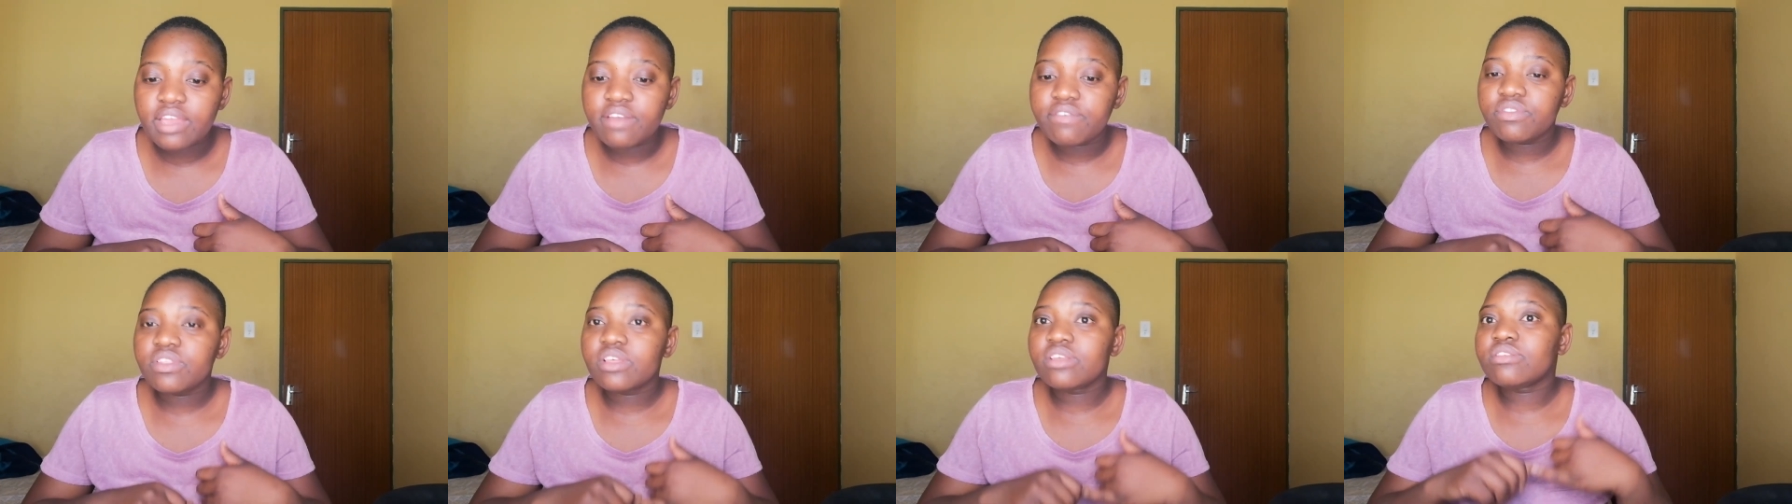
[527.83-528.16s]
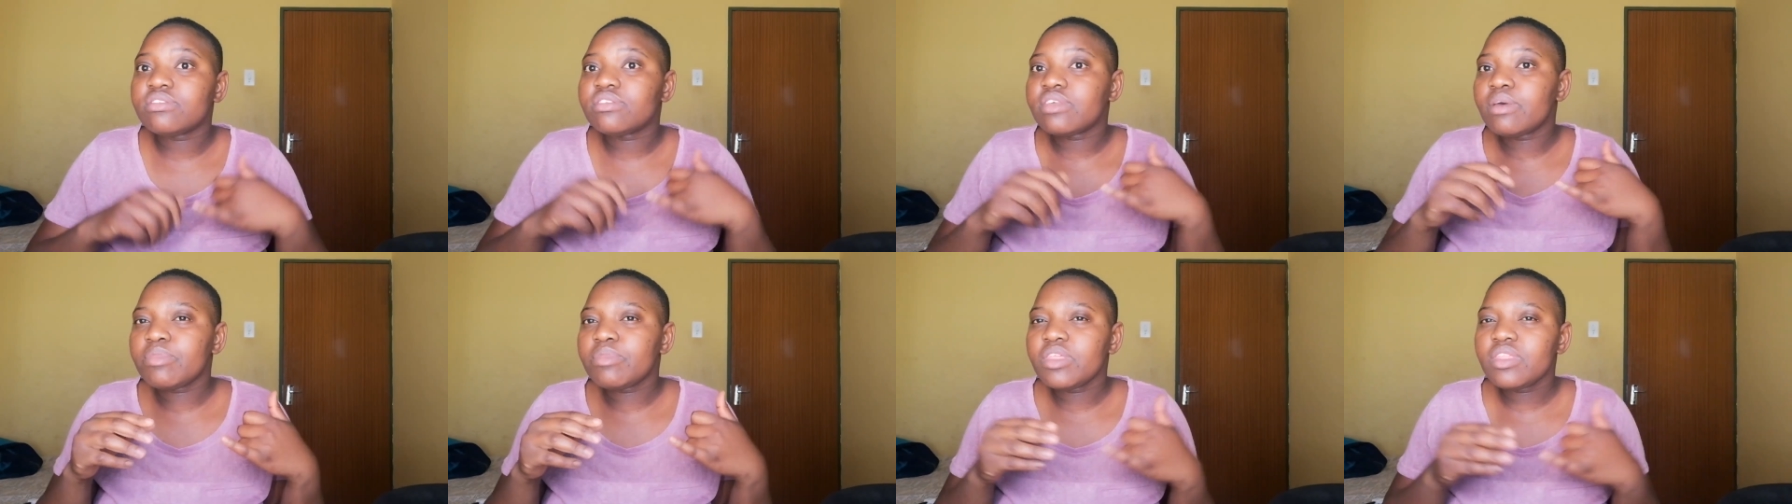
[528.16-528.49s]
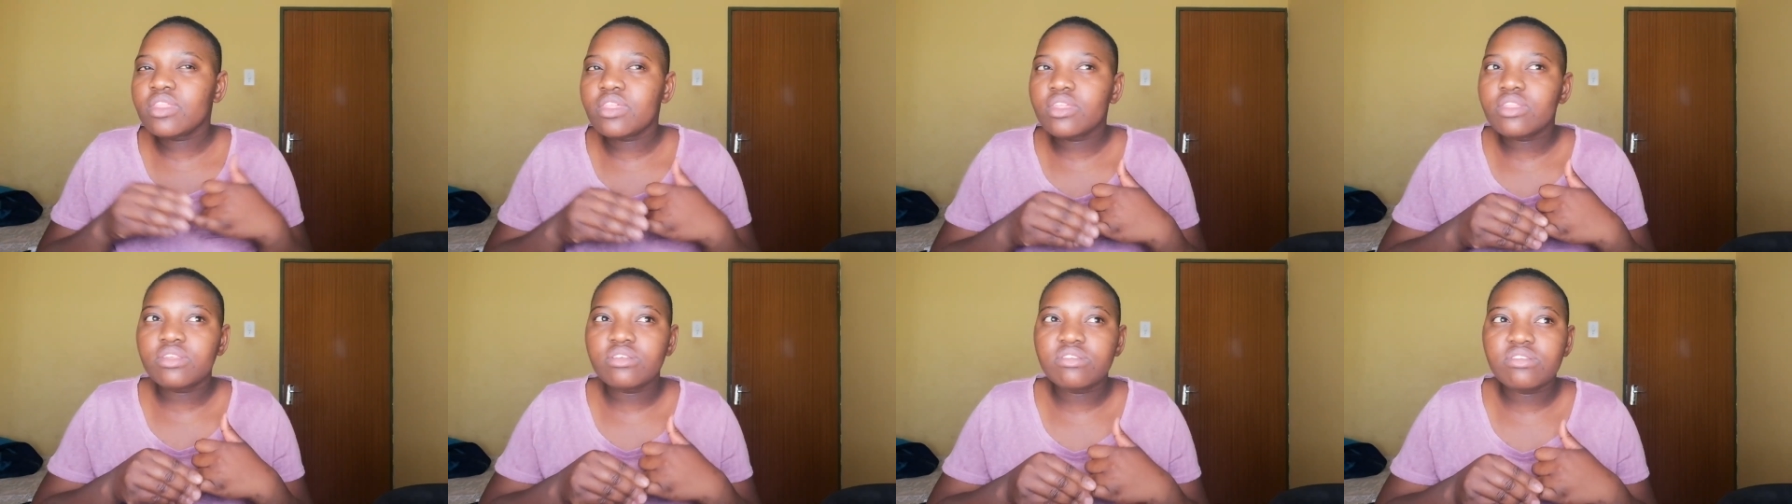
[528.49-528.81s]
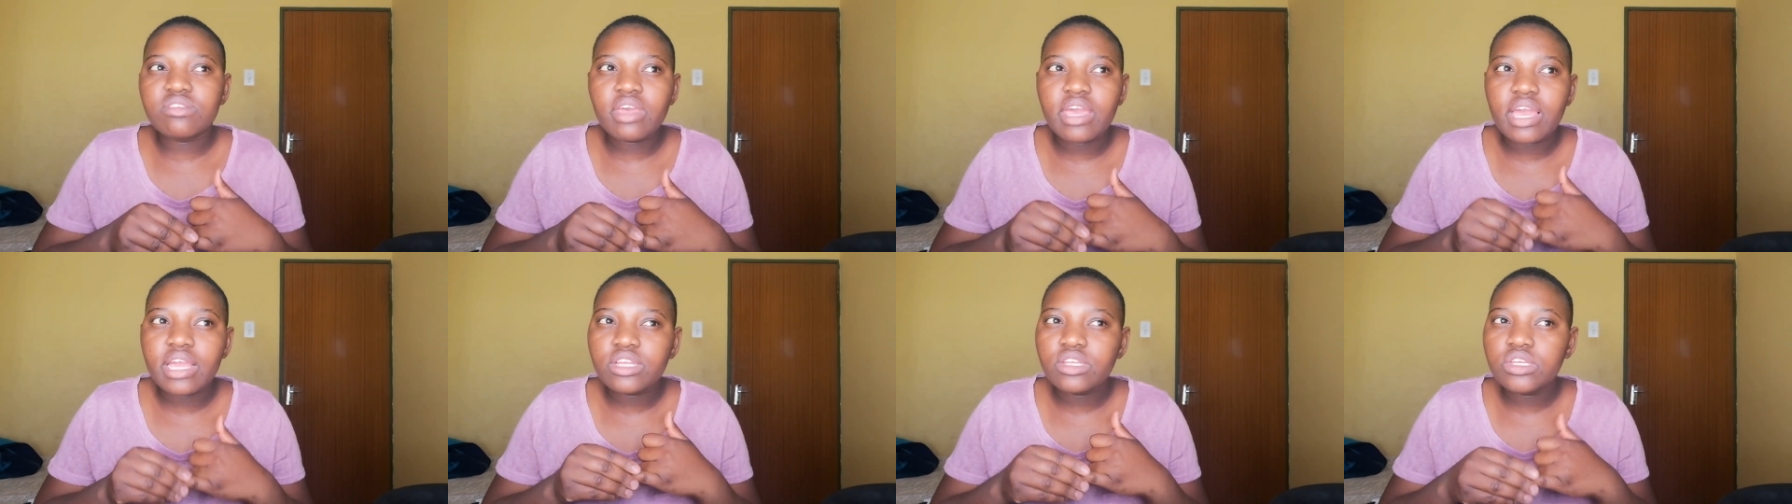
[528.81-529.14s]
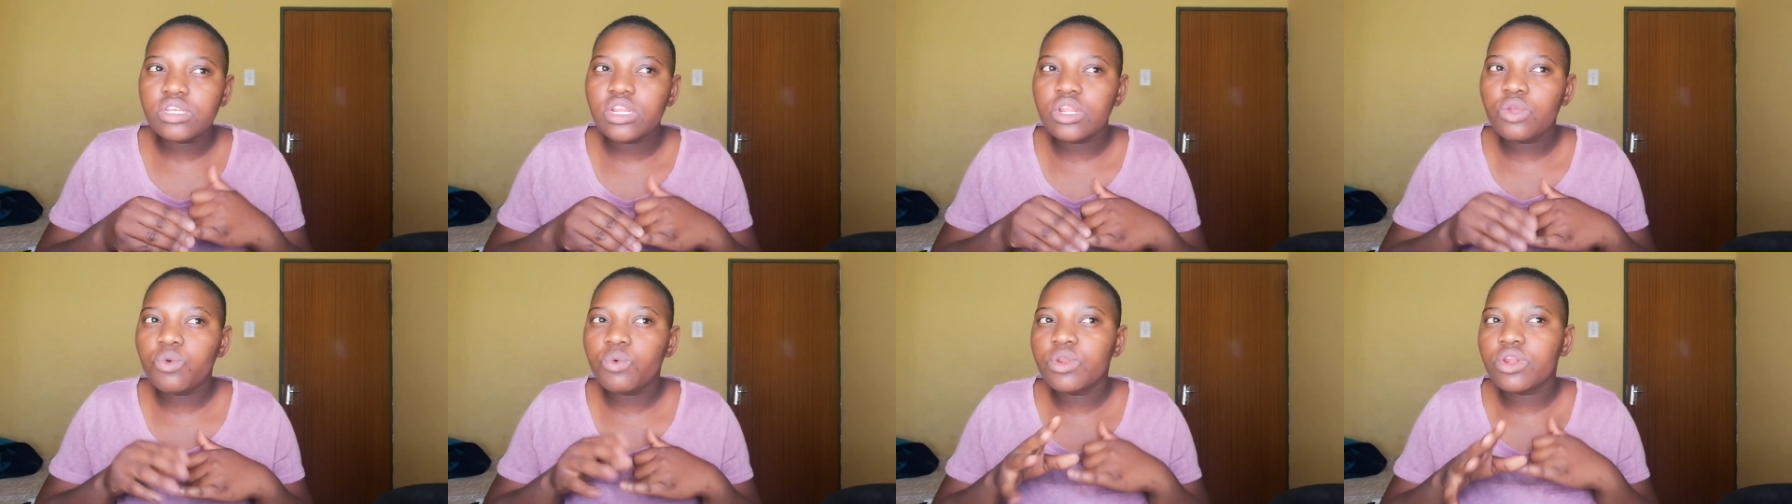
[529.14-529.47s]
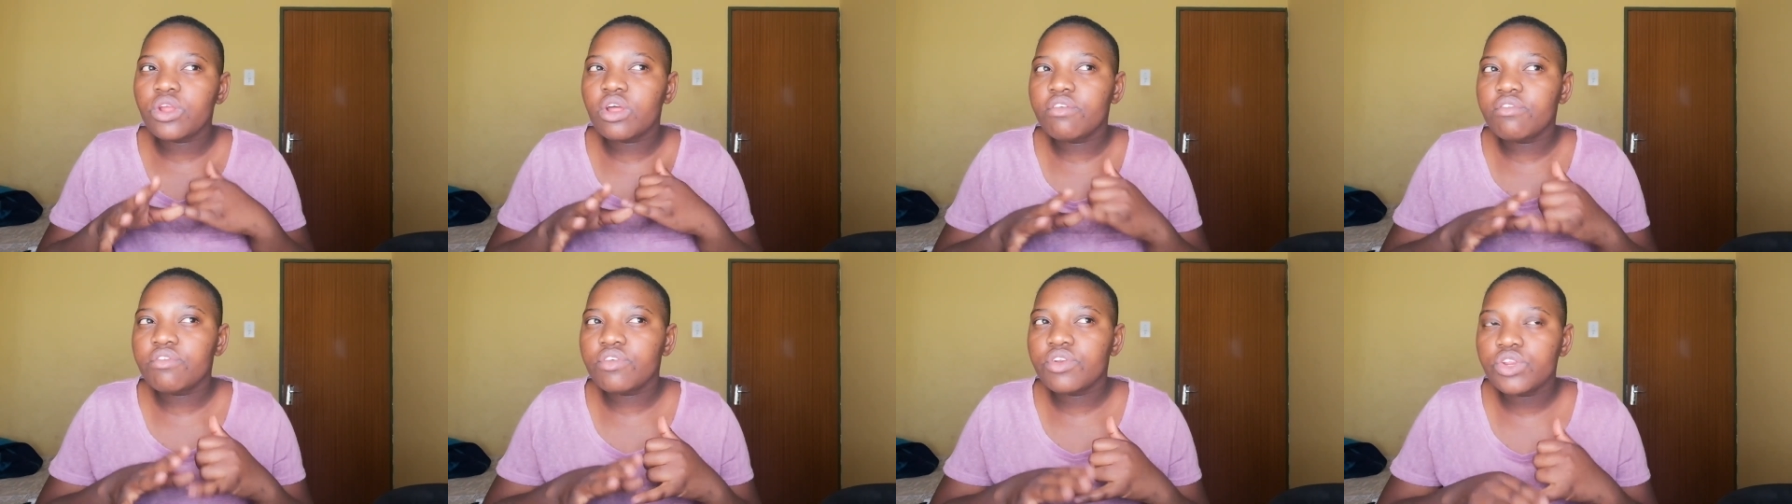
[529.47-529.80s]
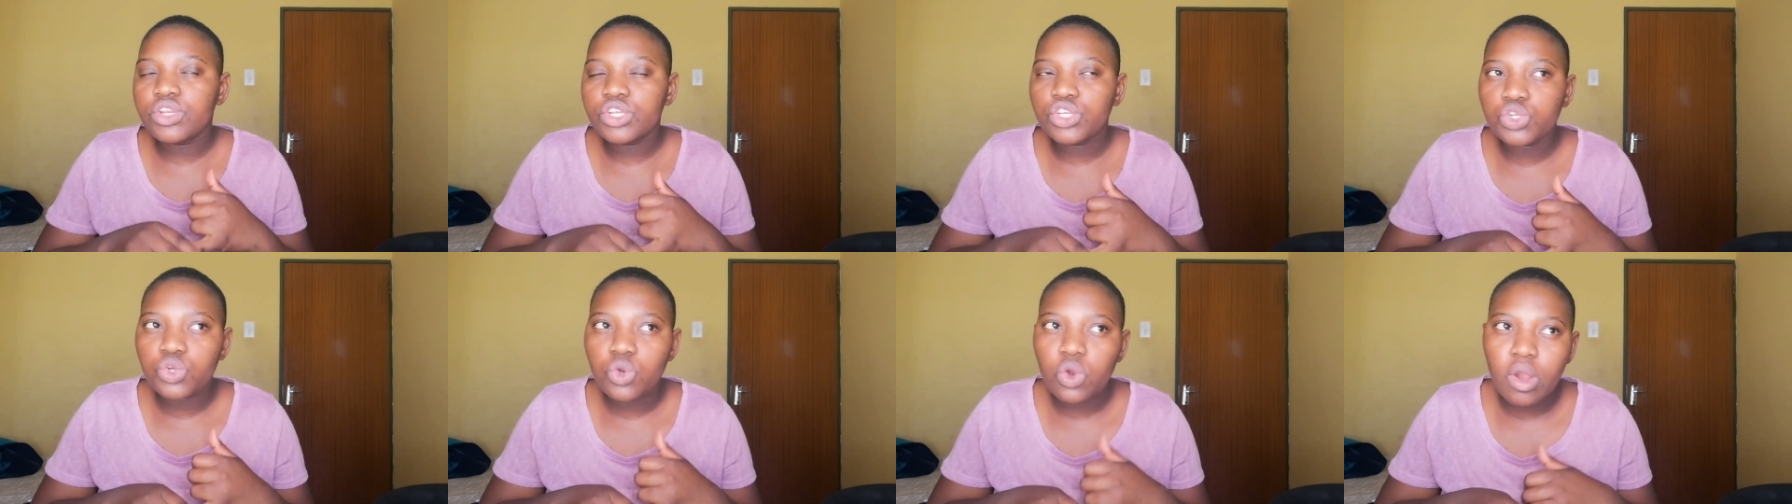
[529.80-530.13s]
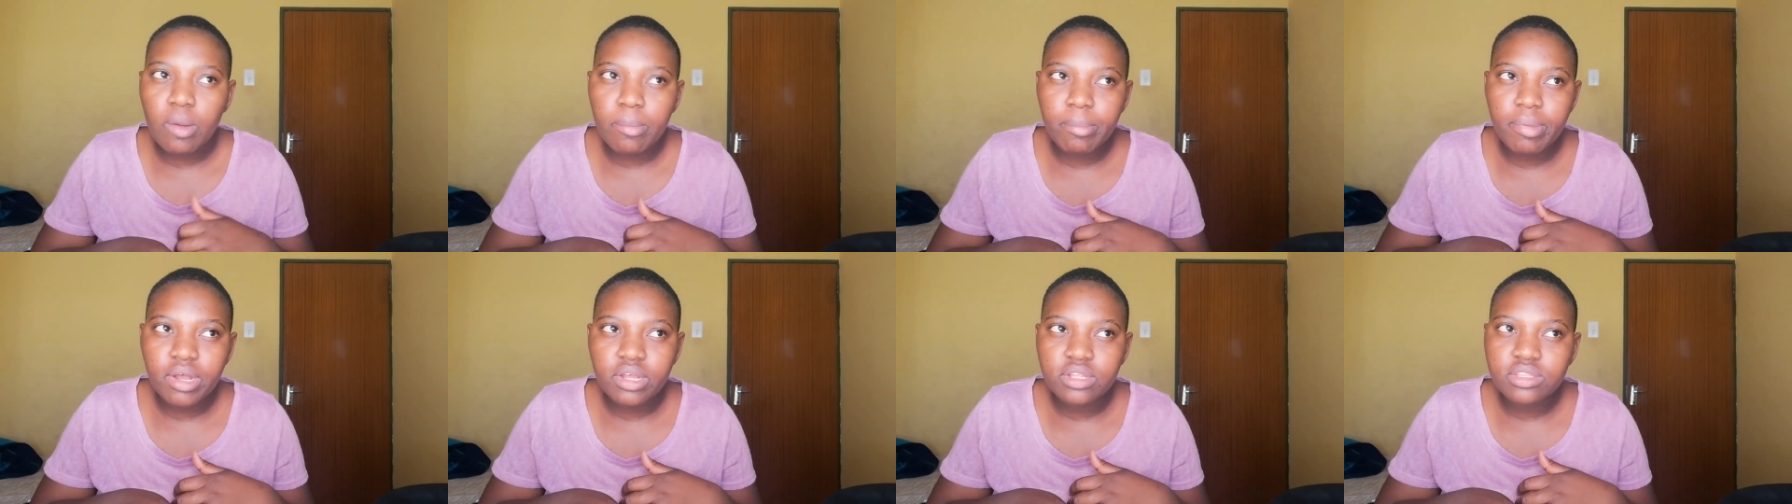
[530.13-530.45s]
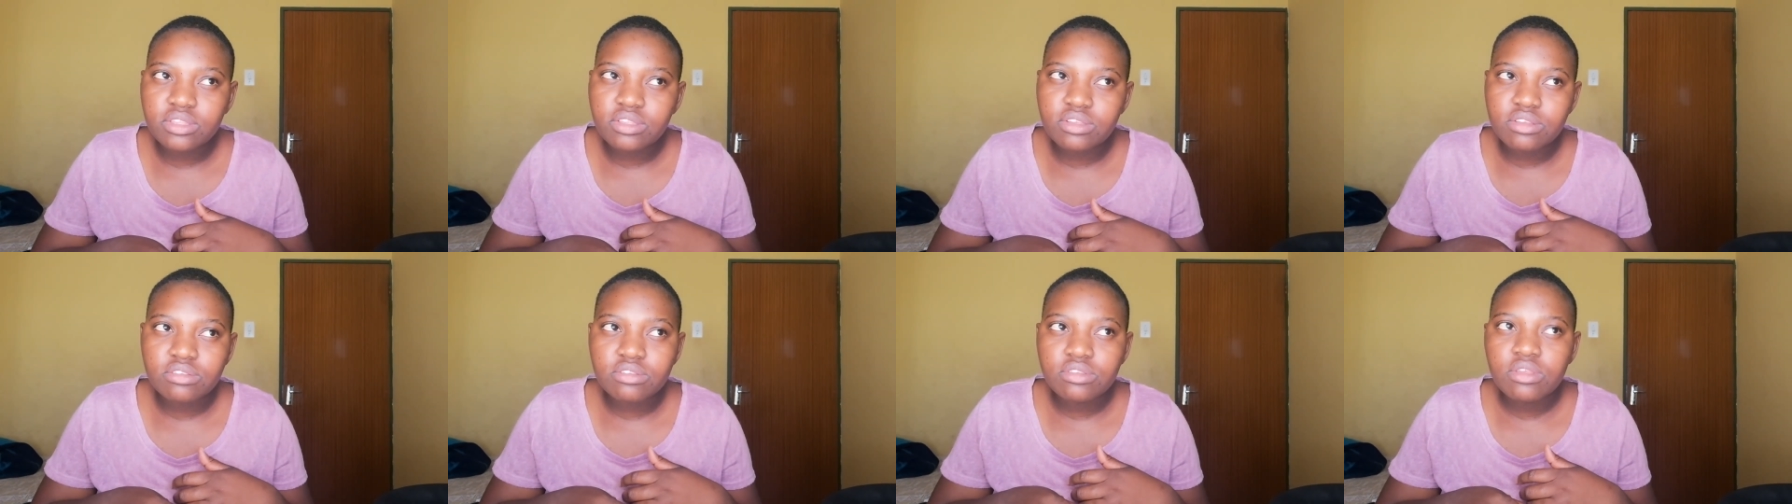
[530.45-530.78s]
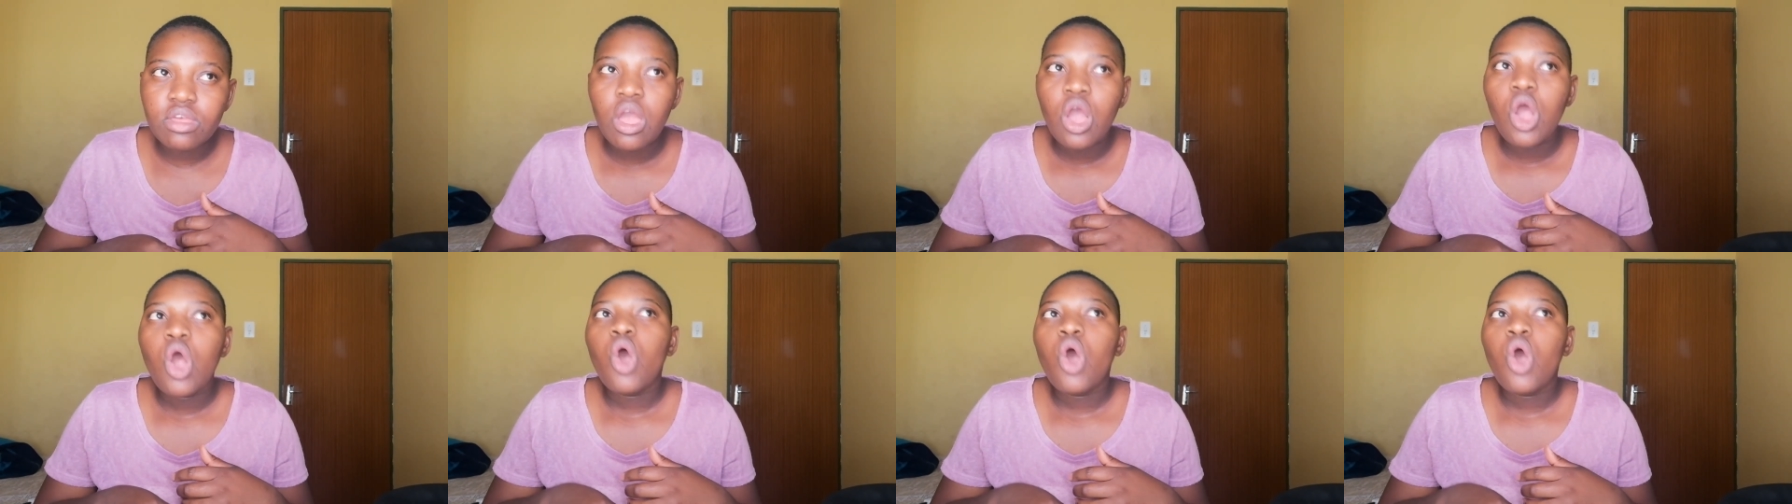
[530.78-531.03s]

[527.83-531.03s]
If there's something that they say, actually we're not very sure about this,